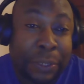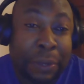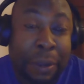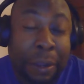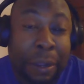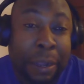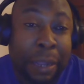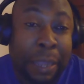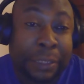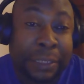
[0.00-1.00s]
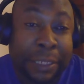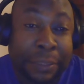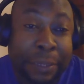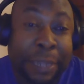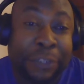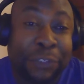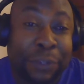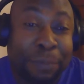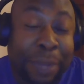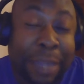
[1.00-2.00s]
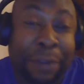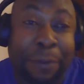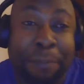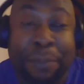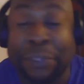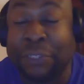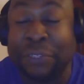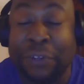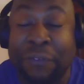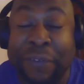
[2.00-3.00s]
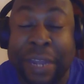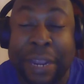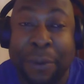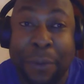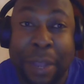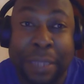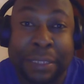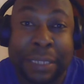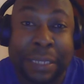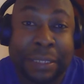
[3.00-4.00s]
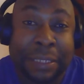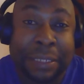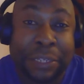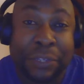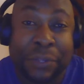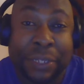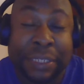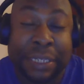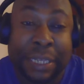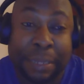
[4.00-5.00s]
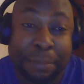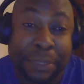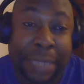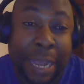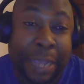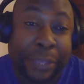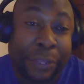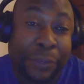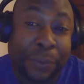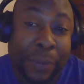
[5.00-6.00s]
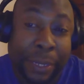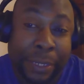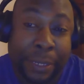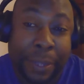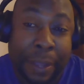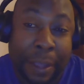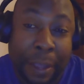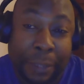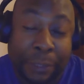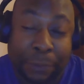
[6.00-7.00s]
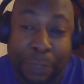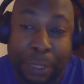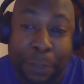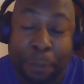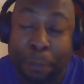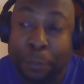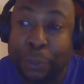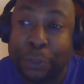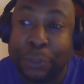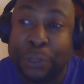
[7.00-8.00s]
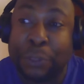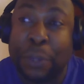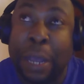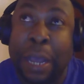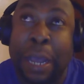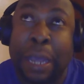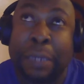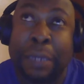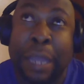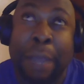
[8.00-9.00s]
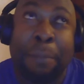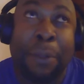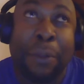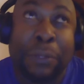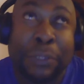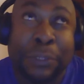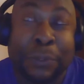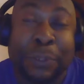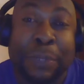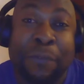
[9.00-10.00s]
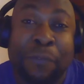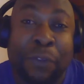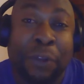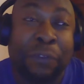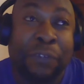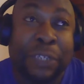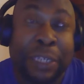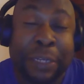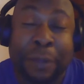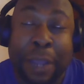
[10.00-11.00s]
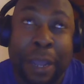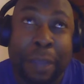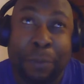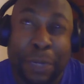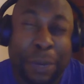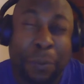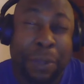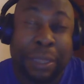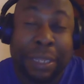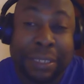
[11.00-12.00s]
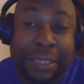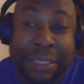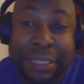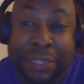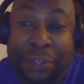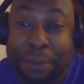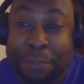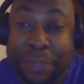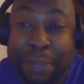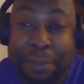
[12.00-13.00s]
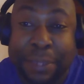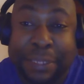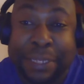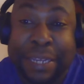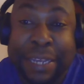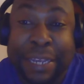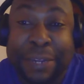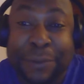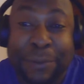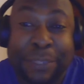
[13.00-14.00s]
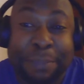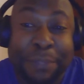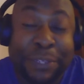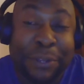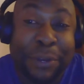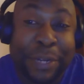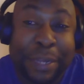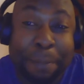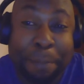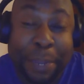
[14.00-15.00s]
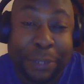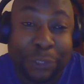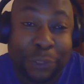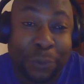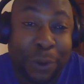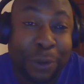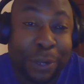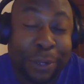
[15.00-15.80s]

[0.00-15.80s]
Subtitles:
assessment like completion of NEQAS, EQA schemes, IQA as well. So I'm also involved in, when I worked as a senior BMS, it goes beyond the bench work.